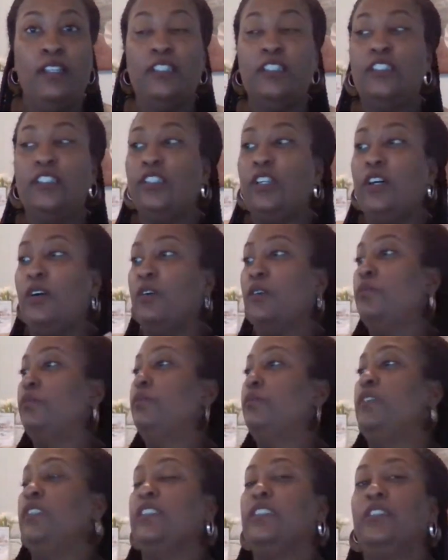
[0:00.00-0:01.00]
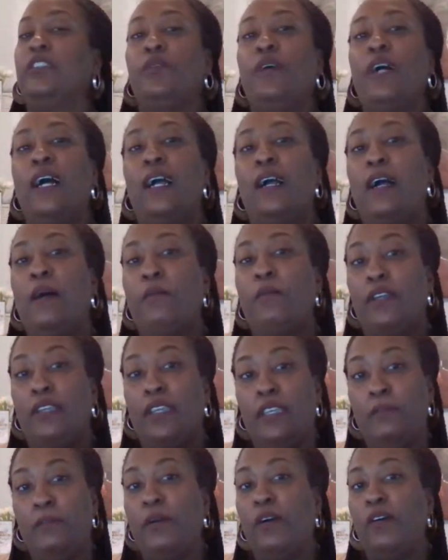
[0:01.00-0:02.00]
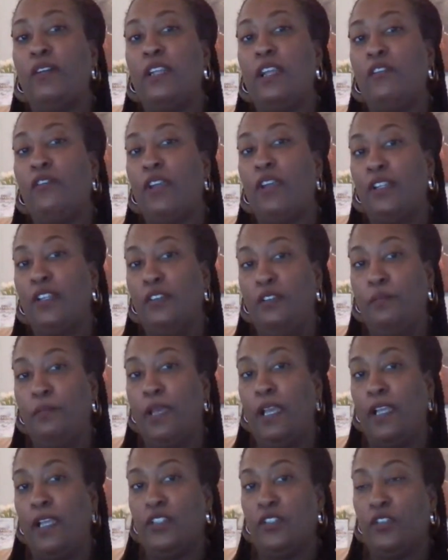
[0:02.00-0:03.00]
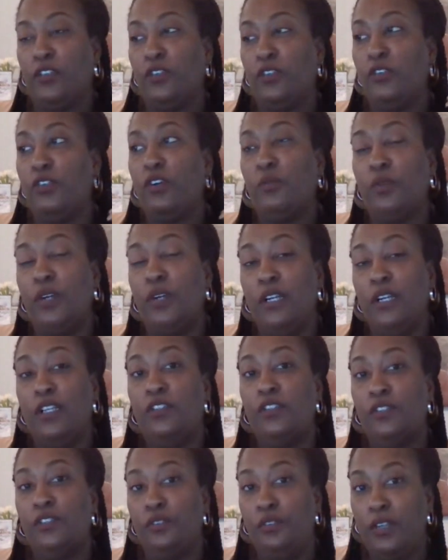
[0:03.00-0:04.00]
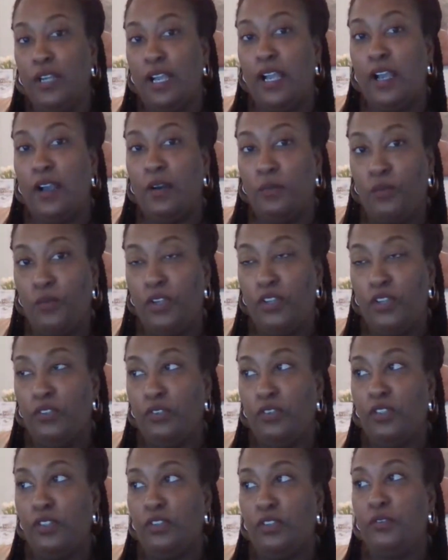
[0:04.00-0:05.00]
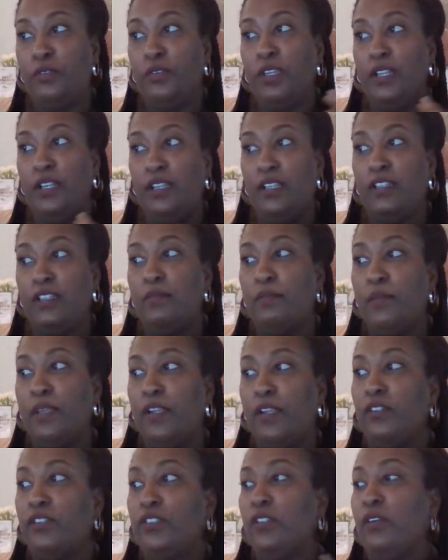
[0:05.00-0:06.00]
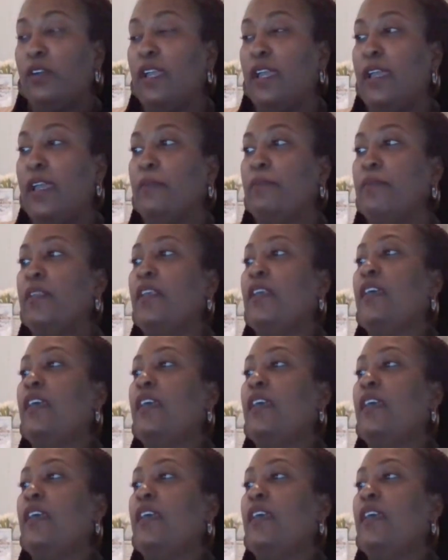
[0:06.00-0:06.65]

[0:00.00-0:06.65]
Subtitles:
So this is why I'm going to keep on directing you back to the Lord. What do God want you to do in this marriage, okay?